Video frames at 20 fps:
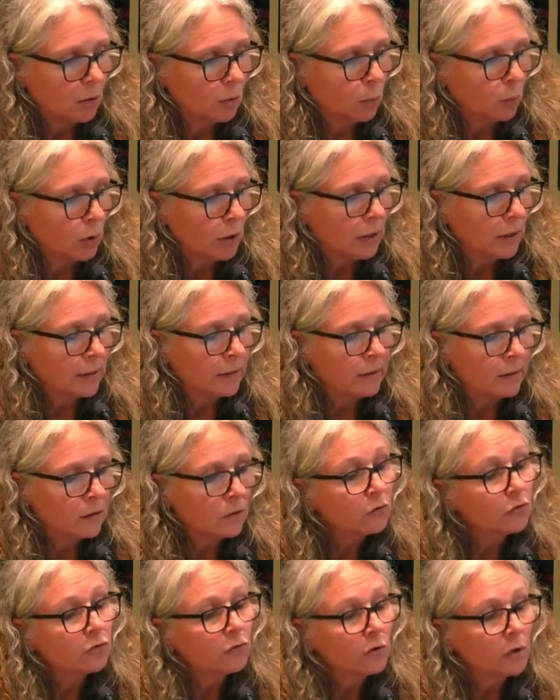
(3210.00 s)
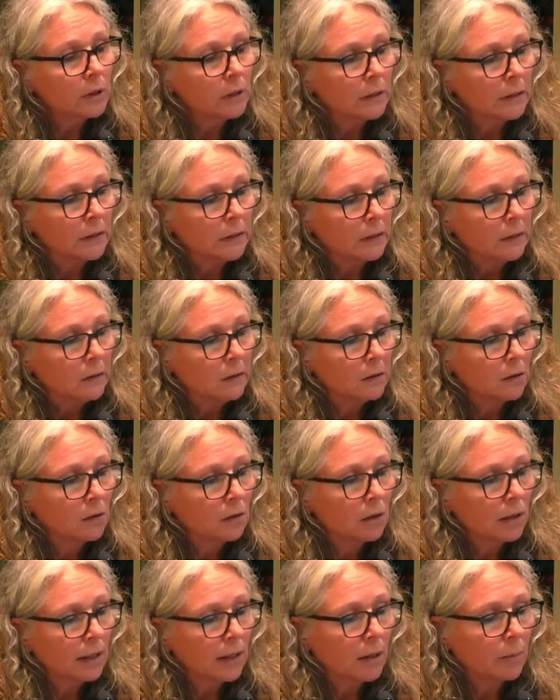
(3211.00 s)
We initially
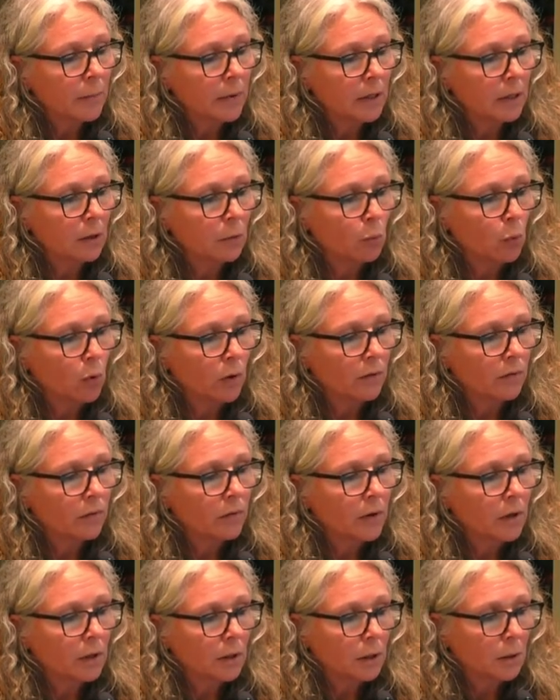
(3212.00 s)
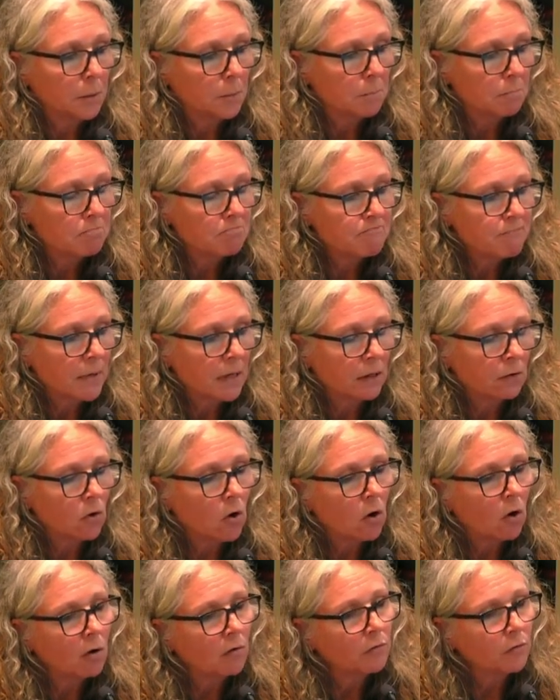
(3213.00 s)
came in with an
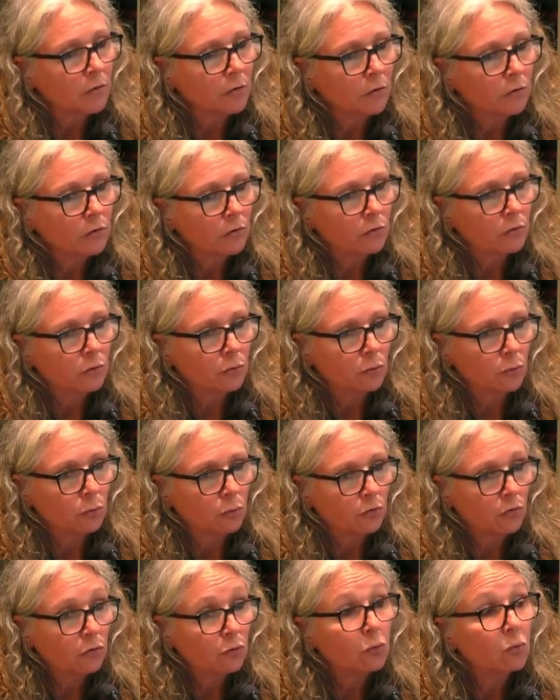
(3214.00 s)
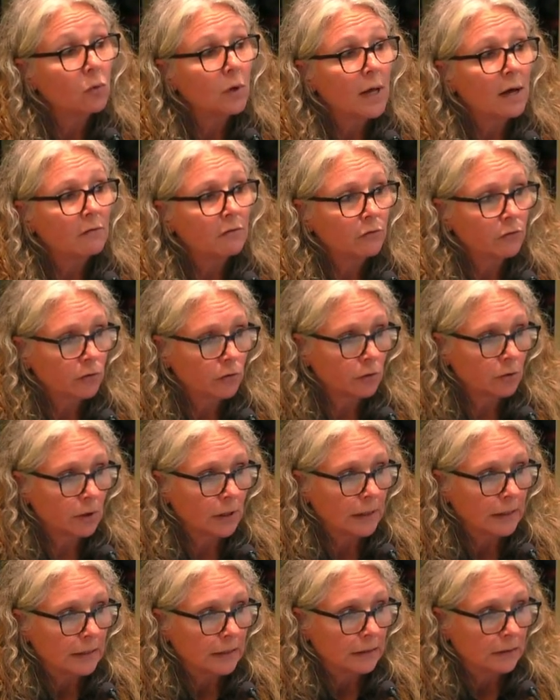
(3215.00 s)
offer to do two left turn
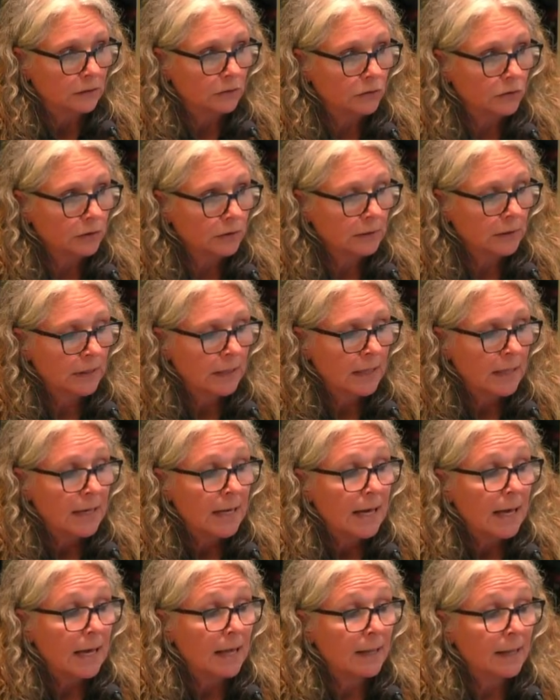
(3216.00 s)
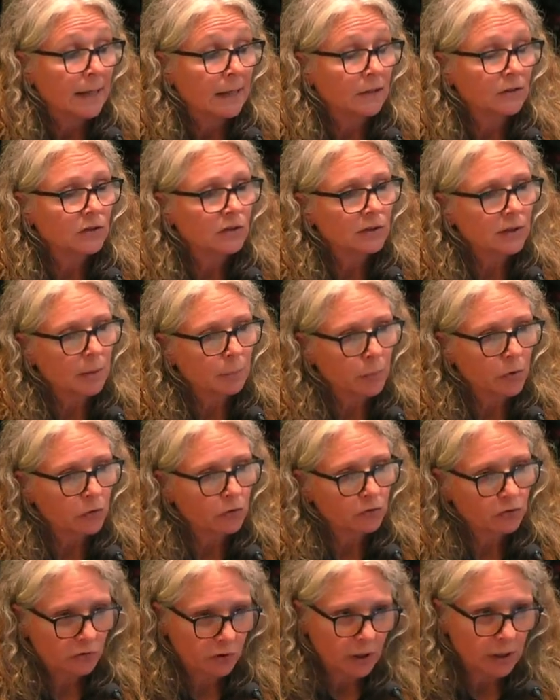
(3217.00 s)
lanes and then a
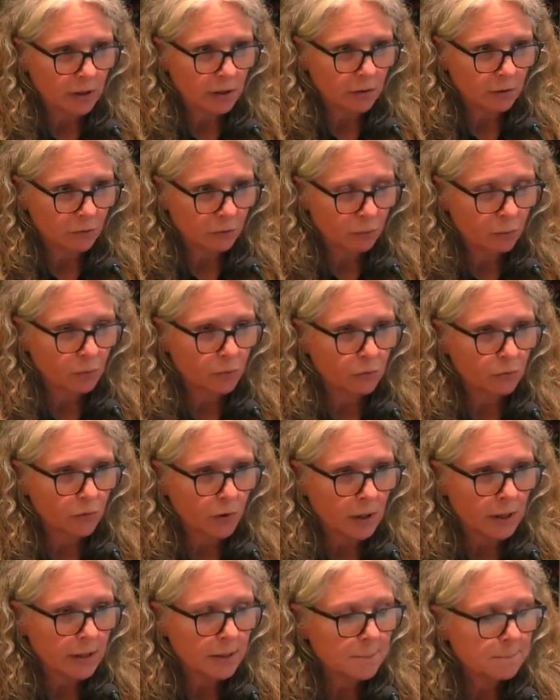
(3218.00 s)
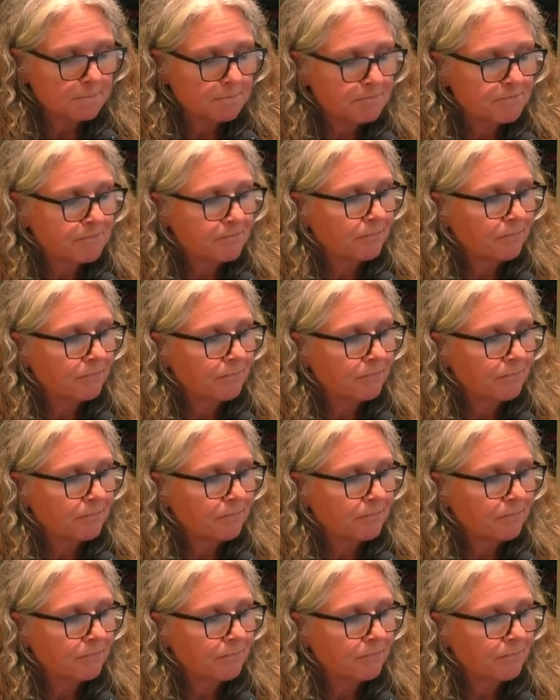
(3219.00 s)
separate shared through right.